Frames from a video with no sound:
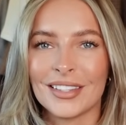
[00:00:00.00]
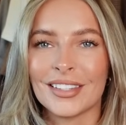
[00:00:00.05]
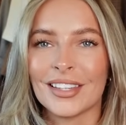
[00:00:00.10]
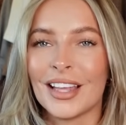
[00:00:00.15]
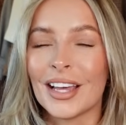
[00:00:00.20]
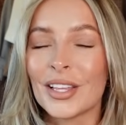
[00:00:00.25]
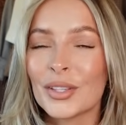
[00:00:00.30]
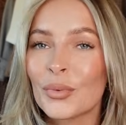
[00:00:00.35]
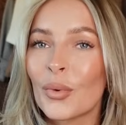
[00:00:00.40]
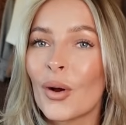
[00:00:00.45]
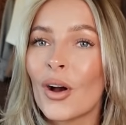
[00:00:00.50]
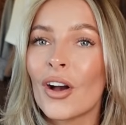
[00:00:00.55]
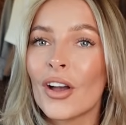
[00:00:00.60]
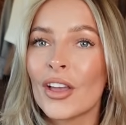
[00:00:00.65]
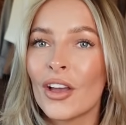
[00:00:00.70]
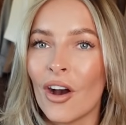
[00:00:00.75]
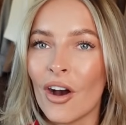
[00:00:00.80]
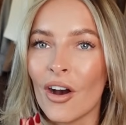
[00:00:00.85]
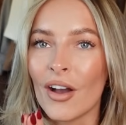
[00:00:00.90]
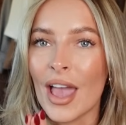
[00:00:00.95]
So that's
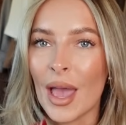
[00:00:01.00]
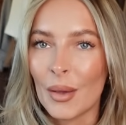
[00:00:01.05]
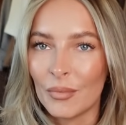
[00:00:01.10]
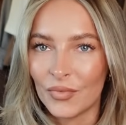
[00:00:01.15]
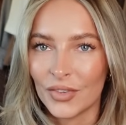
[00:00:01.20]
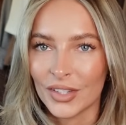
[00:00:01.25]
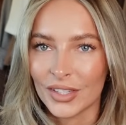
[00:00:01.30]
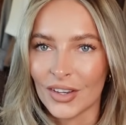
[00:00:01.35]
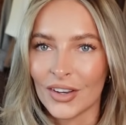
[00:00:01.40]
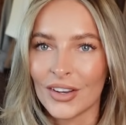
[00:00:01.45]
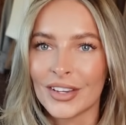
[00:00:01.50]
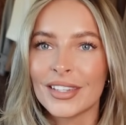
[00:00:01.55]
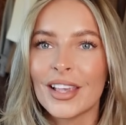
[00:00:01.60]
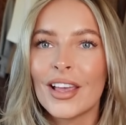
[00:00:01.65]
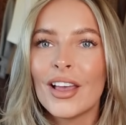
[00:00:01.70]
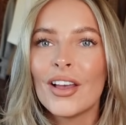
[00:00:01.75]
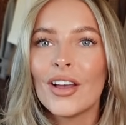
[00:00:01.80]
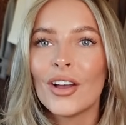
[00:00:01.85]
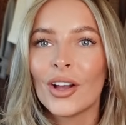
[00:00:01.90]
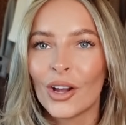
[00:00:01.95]
why I emphasise
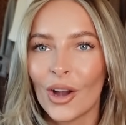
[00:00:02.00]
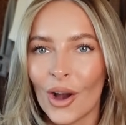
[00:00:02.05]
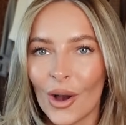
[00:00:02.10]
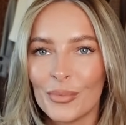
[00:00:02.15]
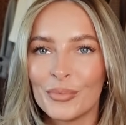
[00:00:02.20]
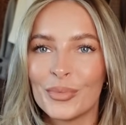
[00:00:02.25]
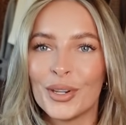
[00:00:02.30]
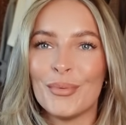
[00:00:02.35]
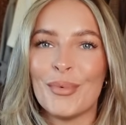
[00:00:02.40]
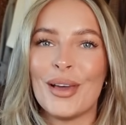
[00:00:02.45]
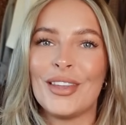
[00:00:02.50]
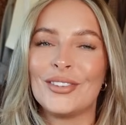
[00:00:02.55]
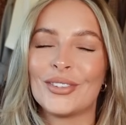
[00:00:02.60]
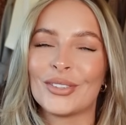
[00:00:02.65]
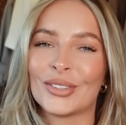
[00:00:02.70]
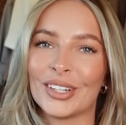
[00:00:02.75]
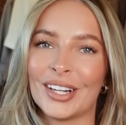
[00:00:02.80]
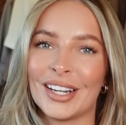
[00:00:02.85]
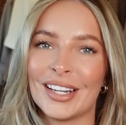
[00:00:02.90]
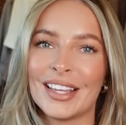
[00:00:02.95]

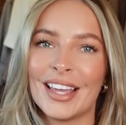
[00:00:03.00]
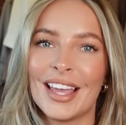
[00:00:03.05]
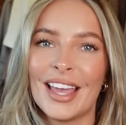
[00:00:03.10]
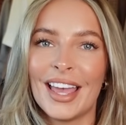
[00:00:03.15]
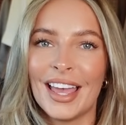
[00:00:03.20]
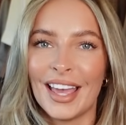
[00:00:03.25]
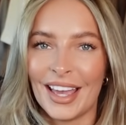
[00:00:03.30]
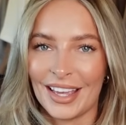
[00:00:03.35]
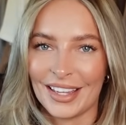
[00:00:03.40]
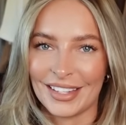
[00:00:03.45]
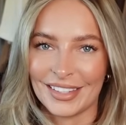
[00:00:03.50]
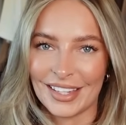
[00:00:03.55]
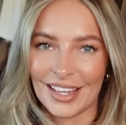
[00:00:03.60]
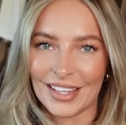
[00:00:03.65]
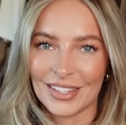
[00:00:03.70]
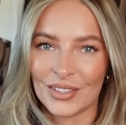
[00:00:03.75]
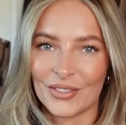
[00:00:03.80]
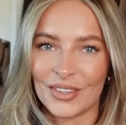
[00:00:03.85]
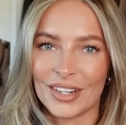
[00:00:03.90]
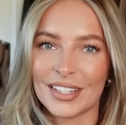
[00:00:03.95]
complementary
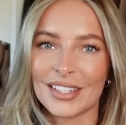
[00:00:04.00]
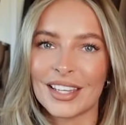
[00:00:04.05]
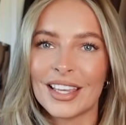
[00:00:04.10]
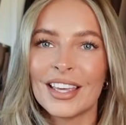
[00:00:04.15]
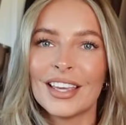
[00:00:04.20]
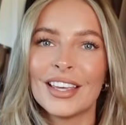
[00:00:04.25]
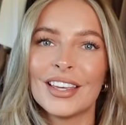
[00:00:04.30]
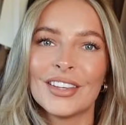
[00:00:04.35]
accessories.